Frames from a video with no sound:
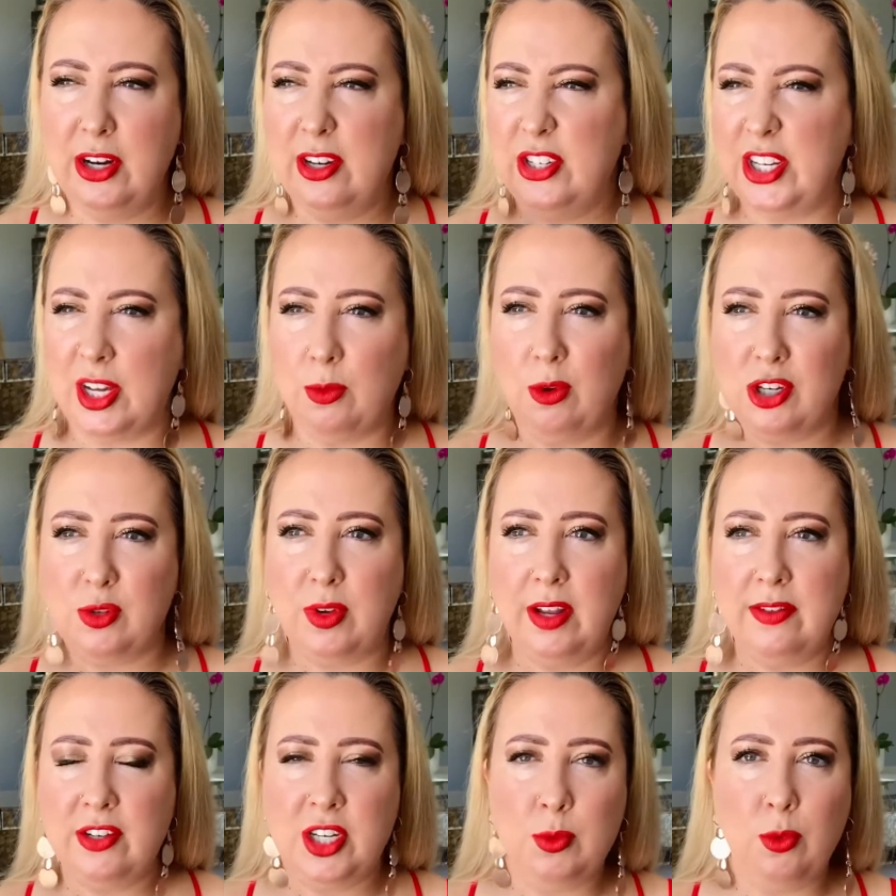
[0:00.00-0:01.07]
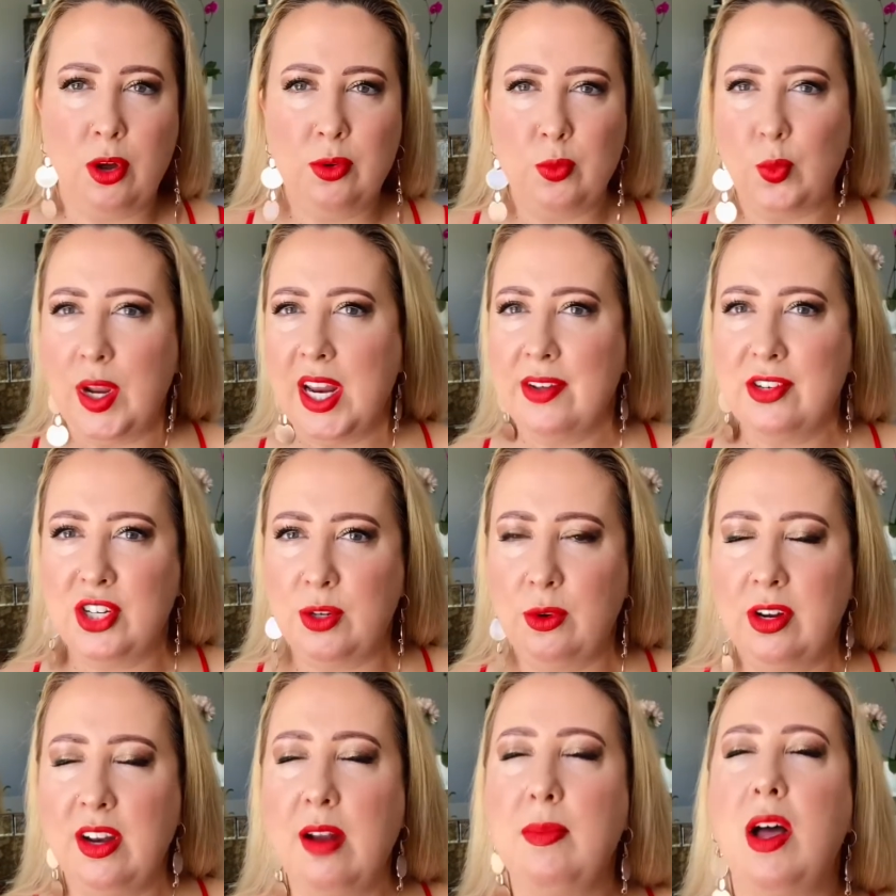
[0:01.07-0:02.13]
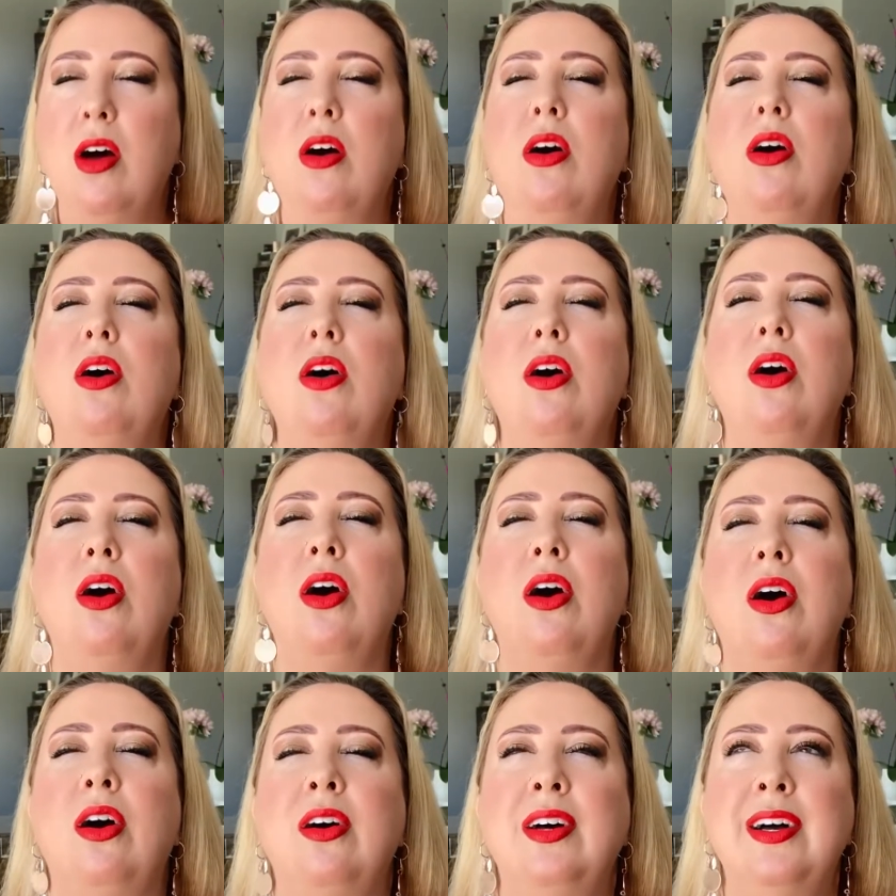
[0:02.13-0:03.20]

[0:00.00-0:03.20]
and she could watch whatever she wanted, whenever she wanted. And I'm like, oh,